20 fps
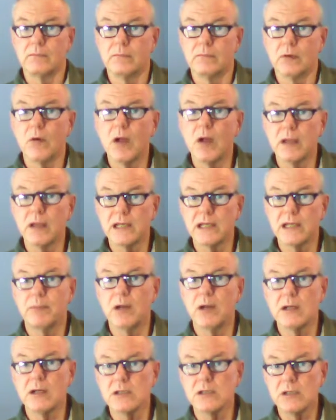quality of
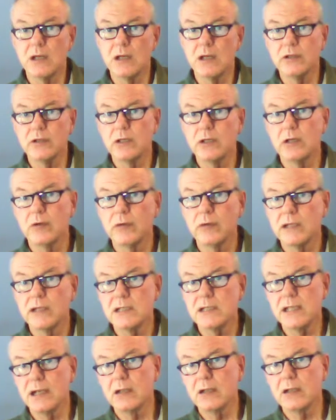parts are?
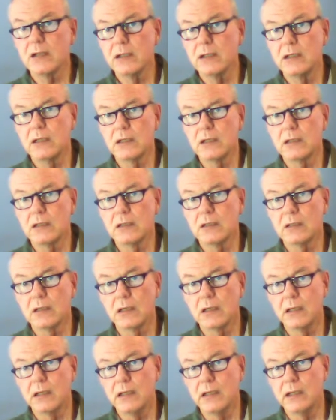Intel and
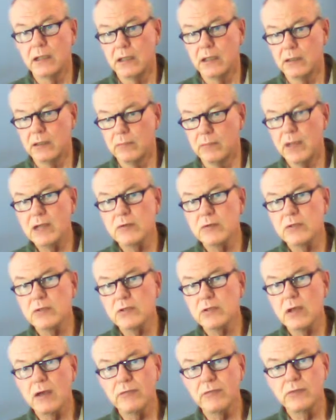
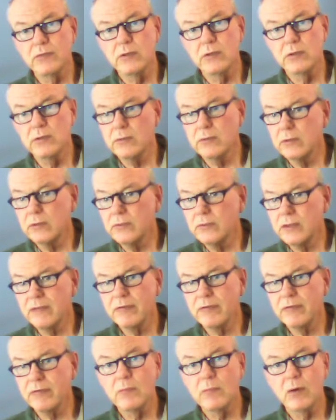Microsoft. You think
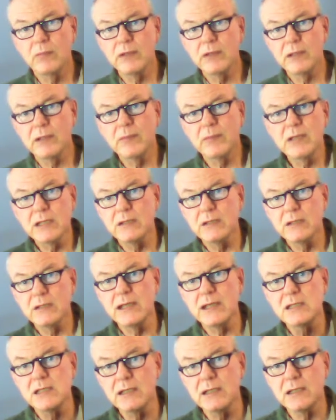for a moment? I mean,
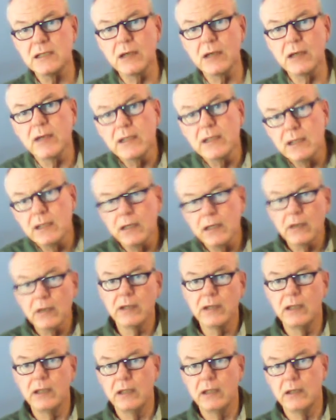they sit there right there,
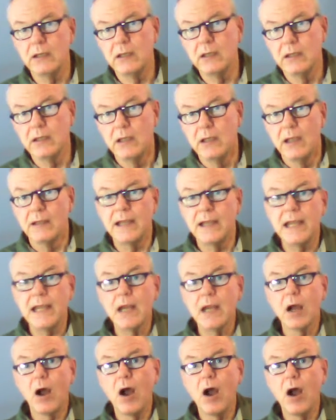and they
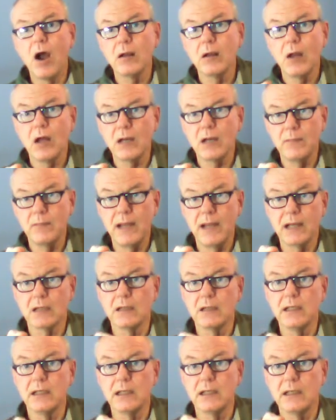
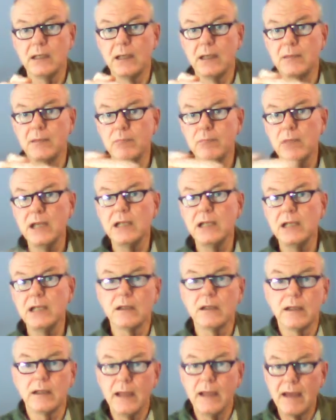automatically
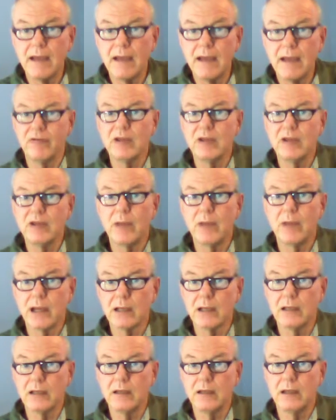immediately have a
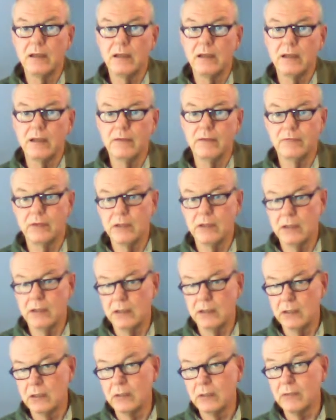feedback if
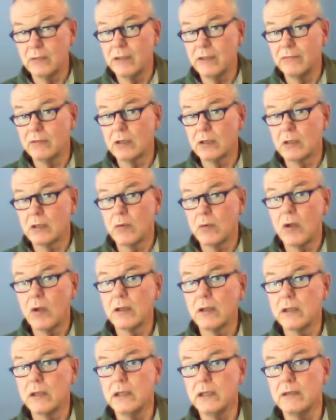the
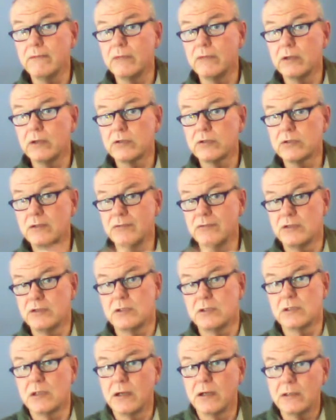quality of their
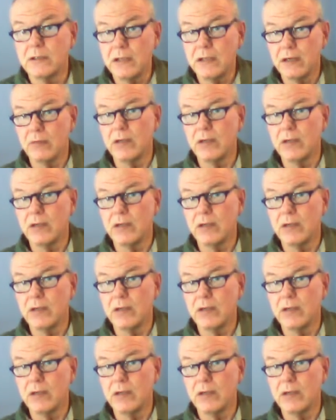services aren't there,